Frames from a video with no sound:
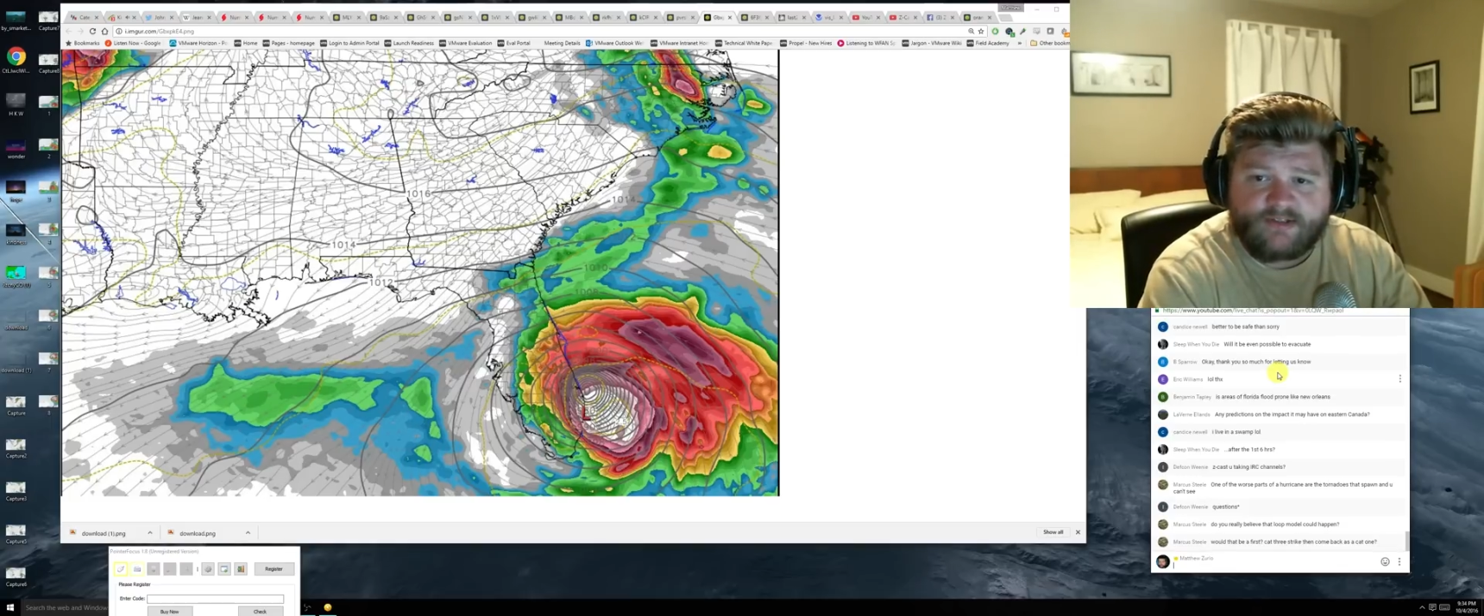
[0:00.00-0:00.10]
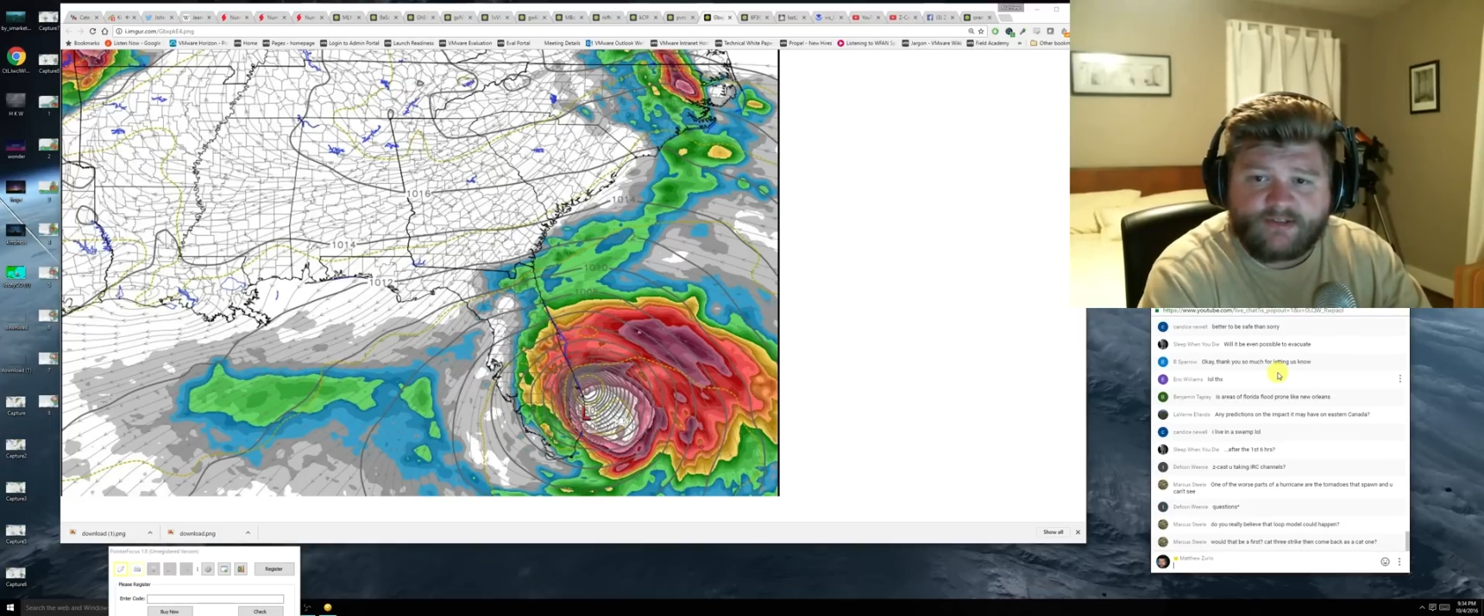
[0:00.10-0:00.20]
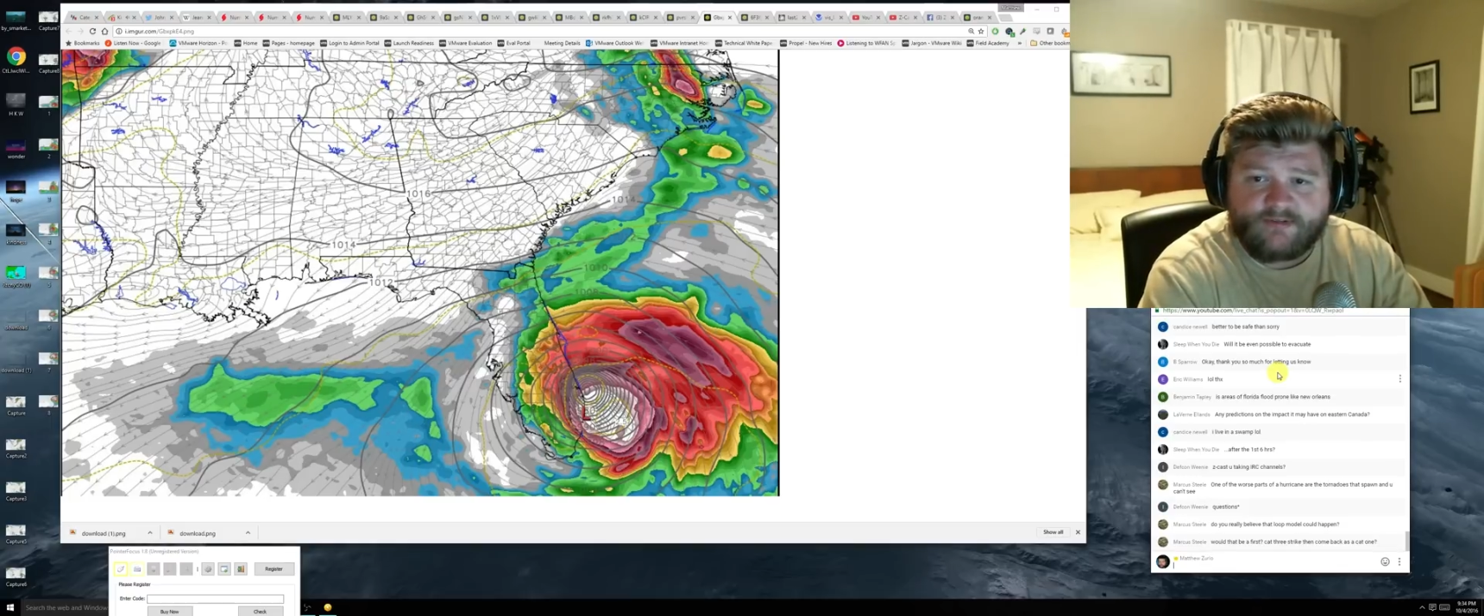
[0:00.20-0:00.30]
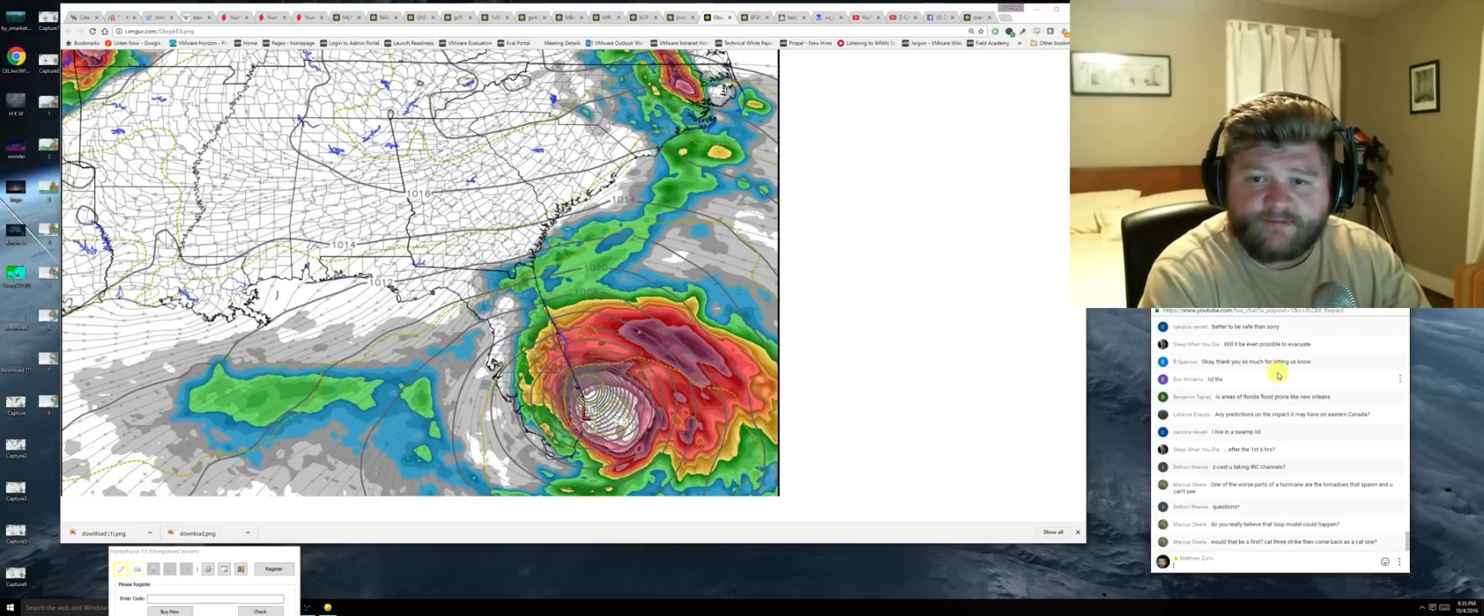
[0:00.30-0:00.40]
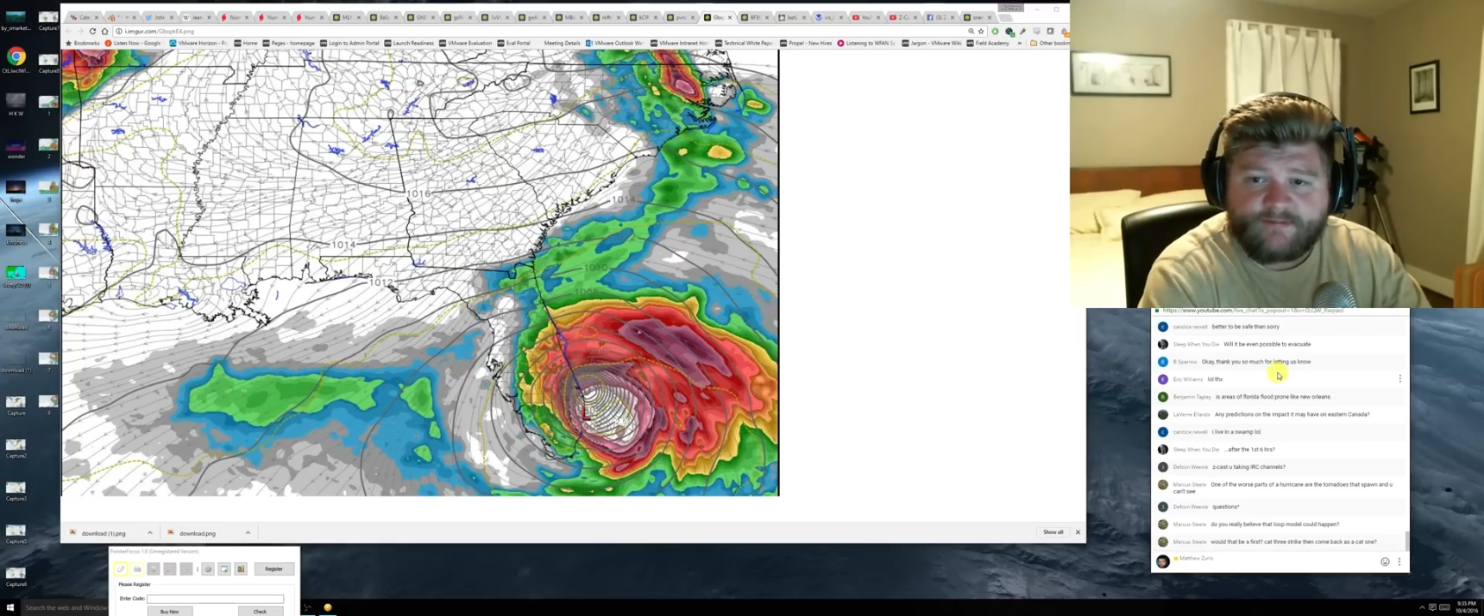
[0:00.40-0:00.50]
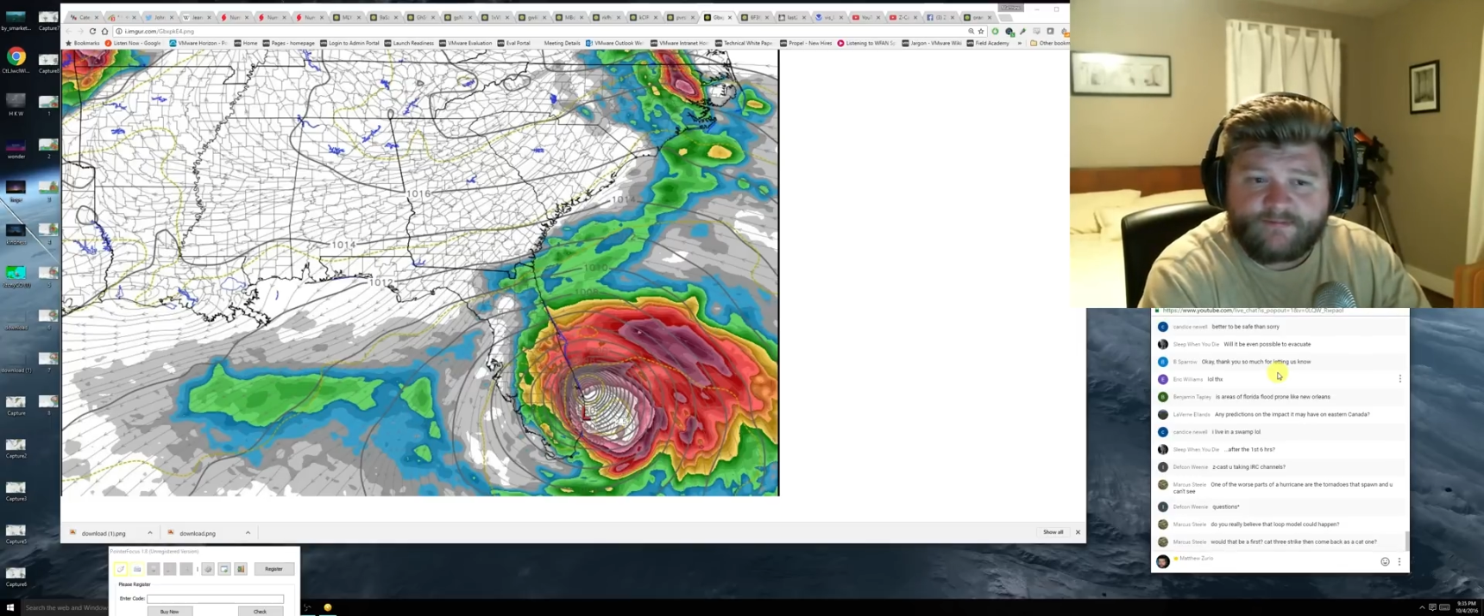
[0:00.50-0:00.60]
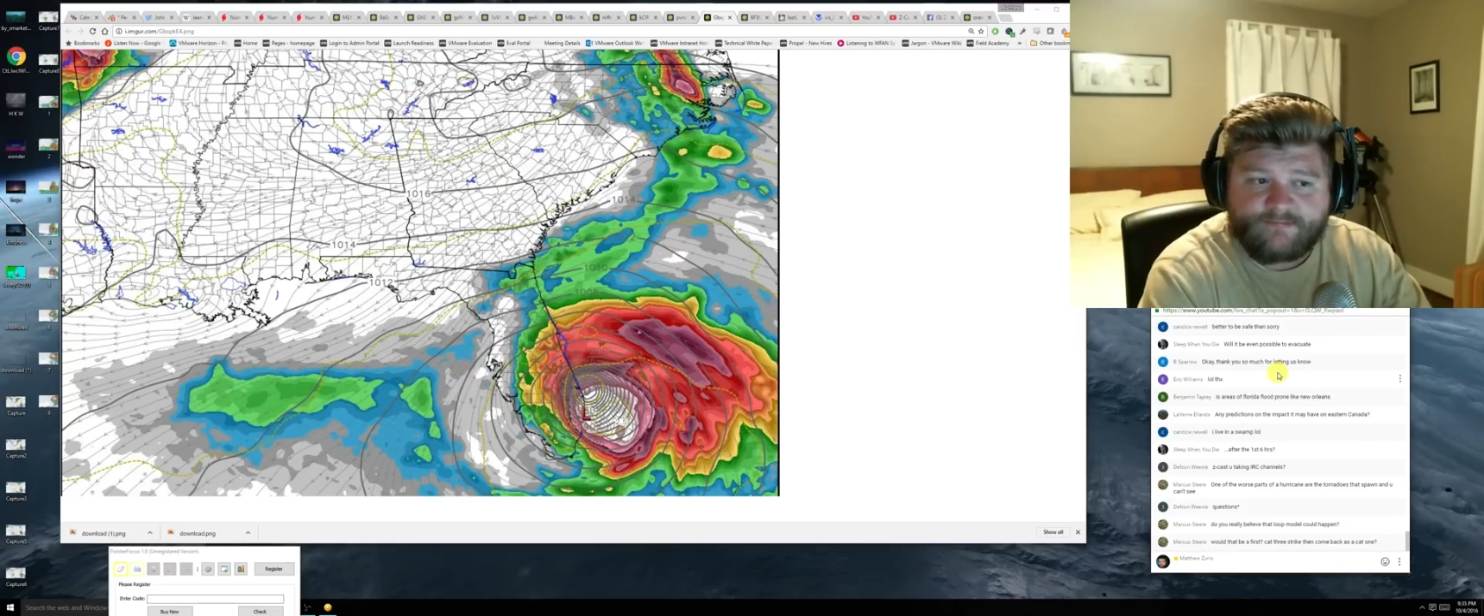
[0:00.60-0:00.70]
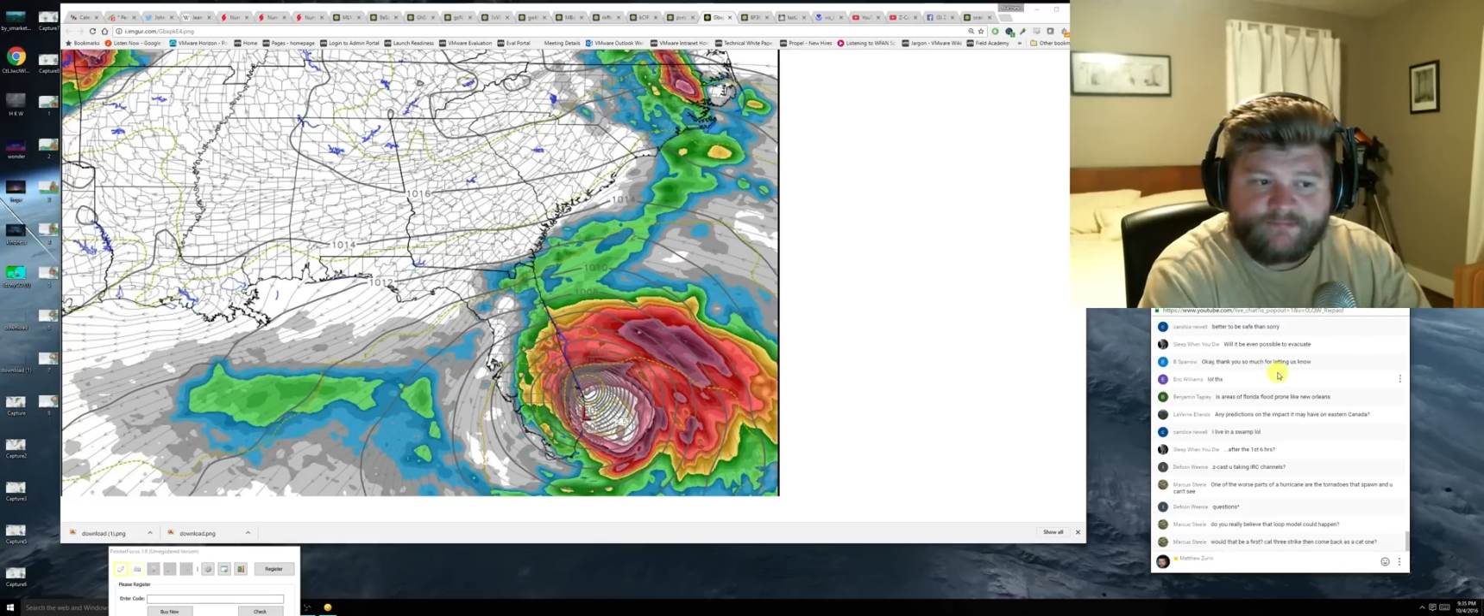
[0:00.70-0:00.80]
of